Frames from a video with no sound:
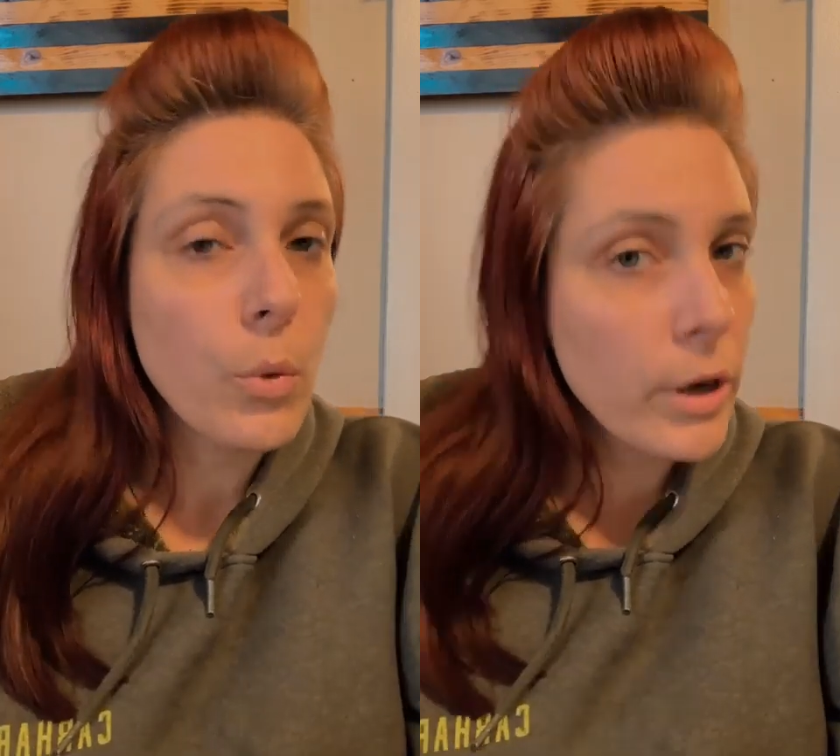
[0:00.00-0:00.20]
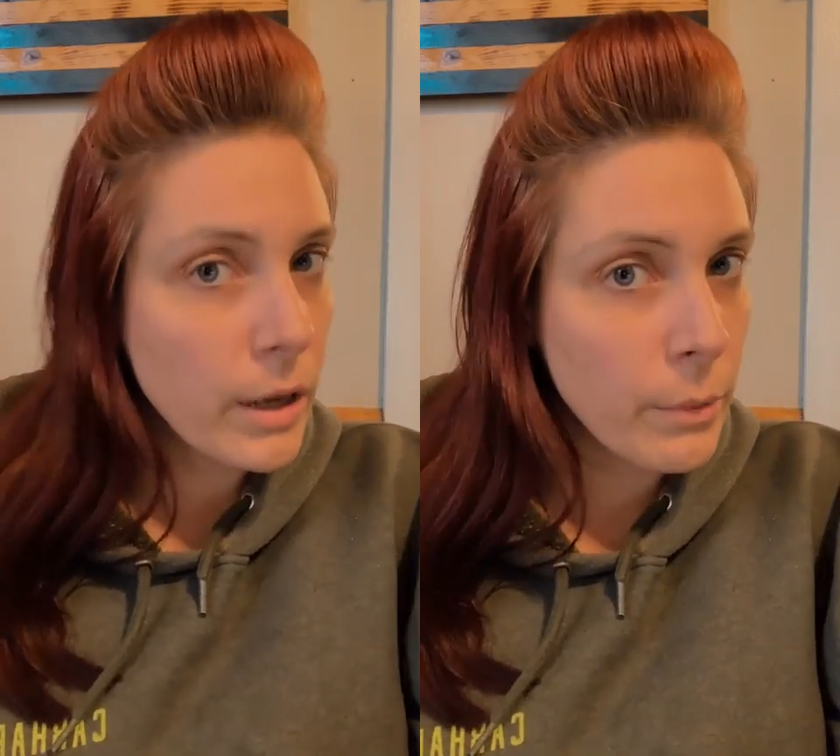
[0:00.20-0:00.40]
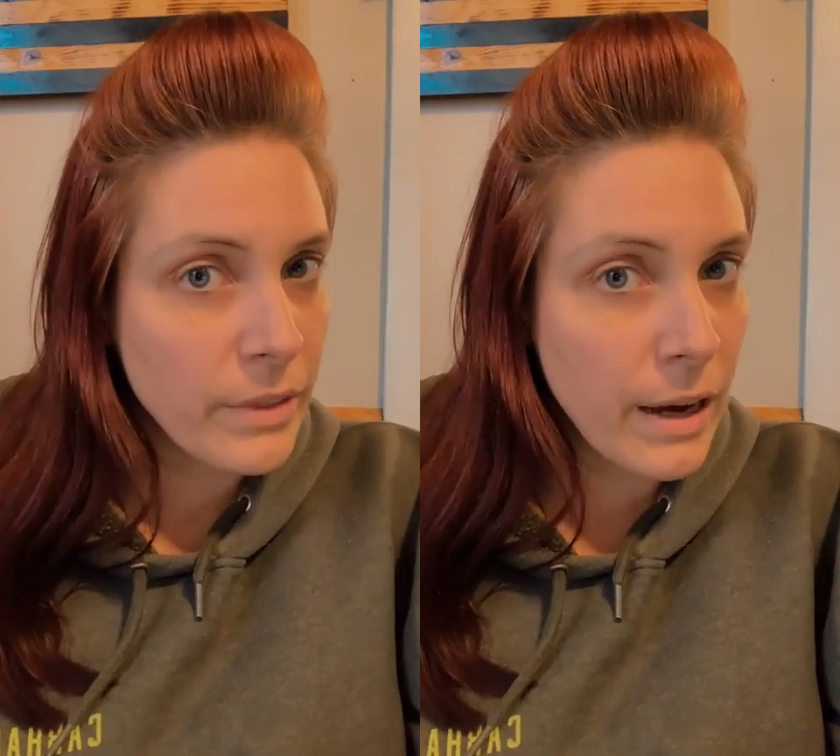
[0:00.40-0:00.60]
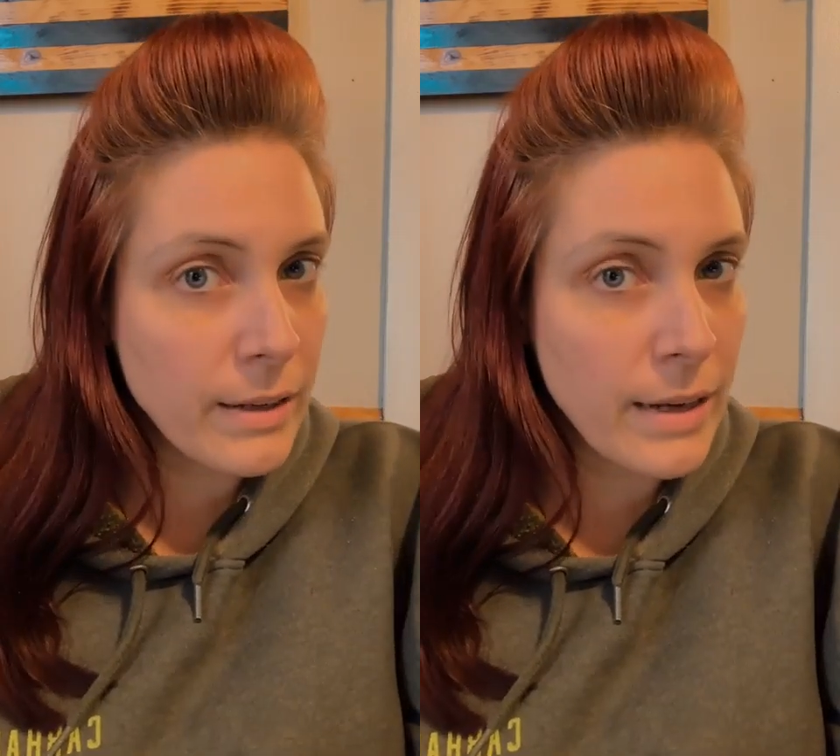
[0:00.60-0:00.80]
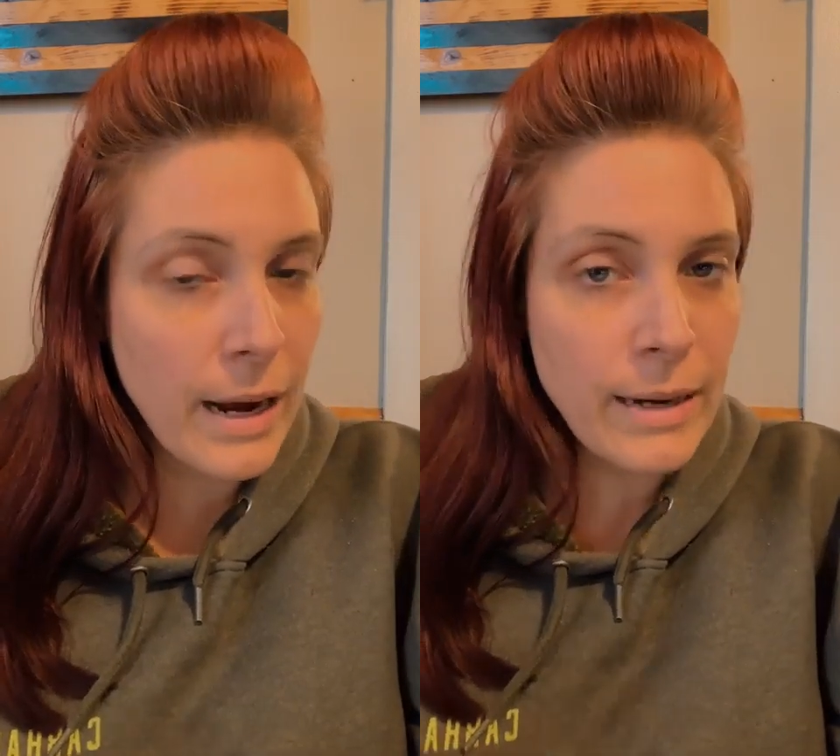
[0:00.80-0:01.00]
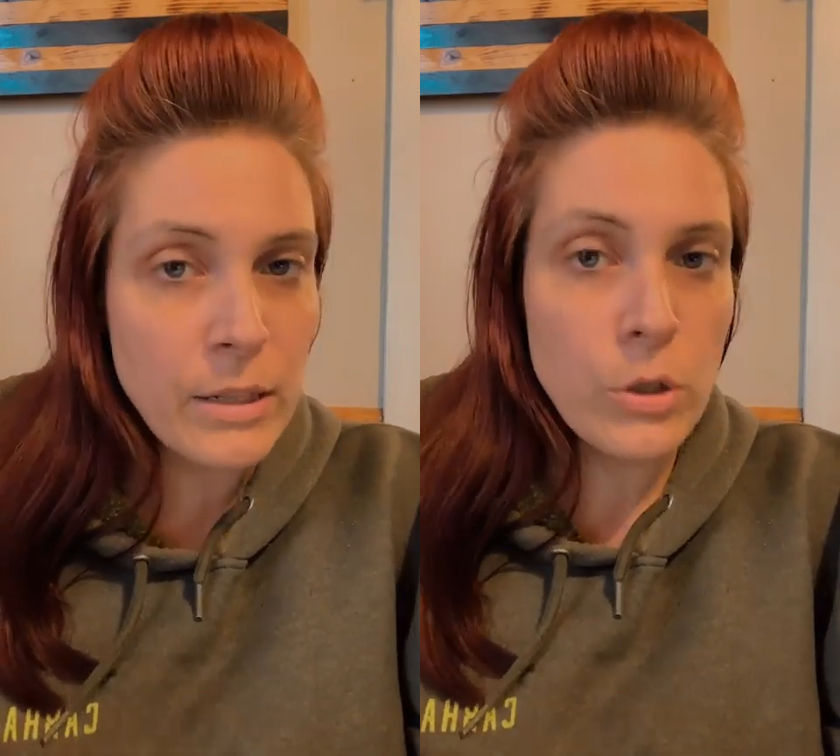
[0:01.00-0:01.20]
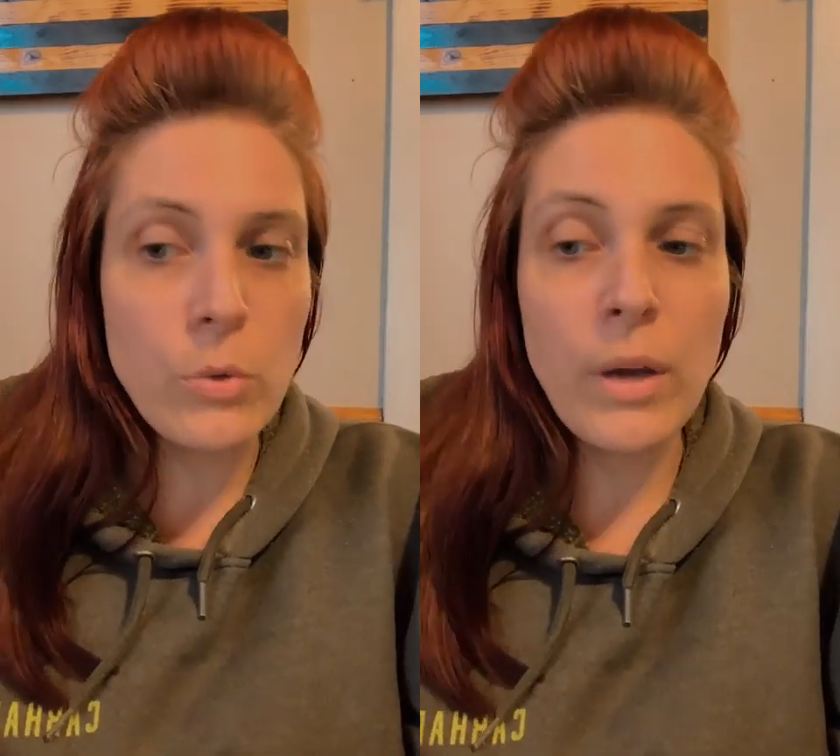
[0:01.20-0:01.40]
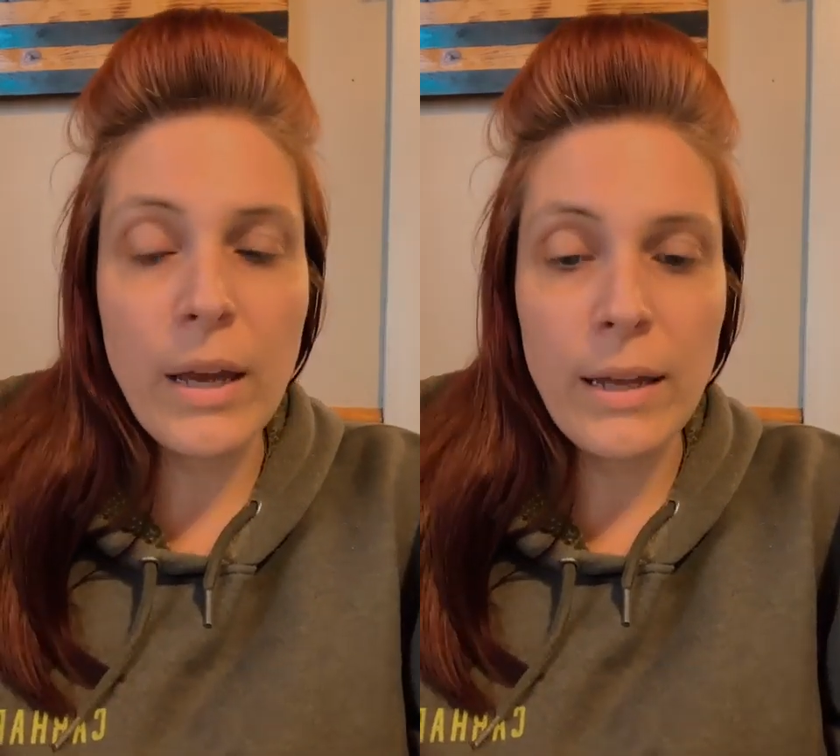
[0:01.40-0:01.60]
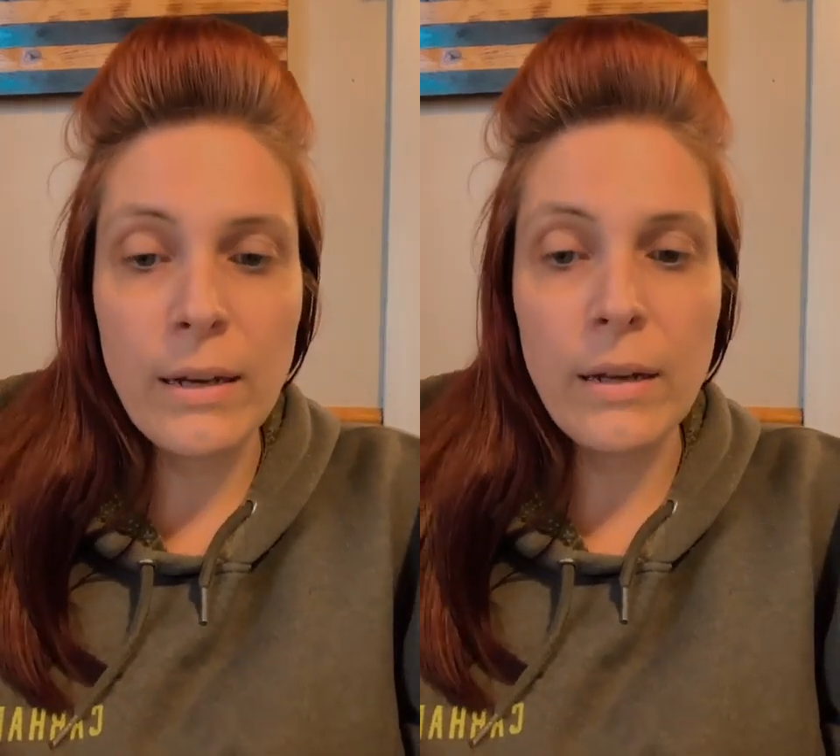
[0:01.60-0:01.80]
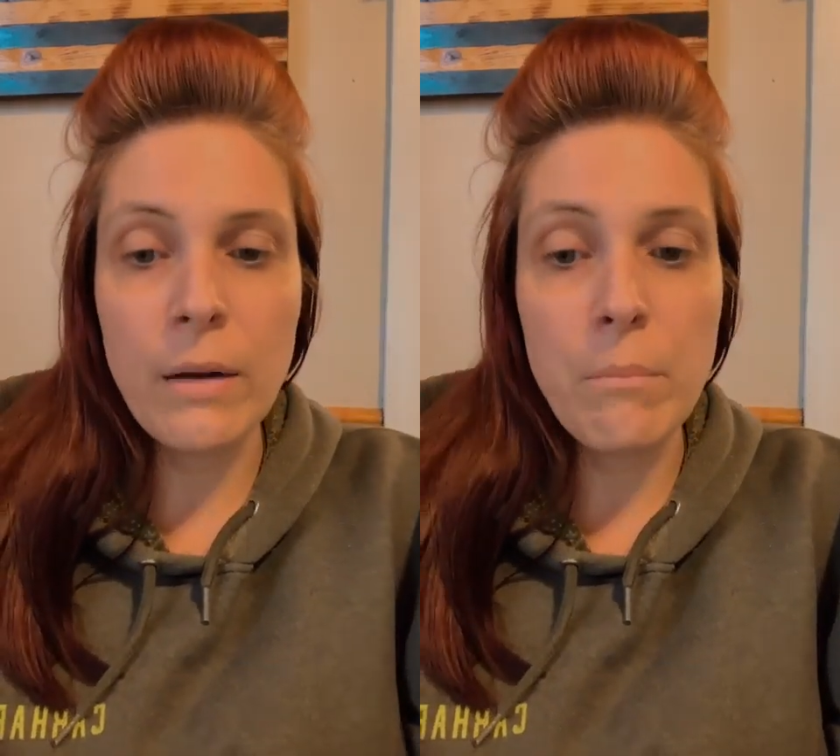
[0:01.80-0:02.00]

working with the Undines, you can,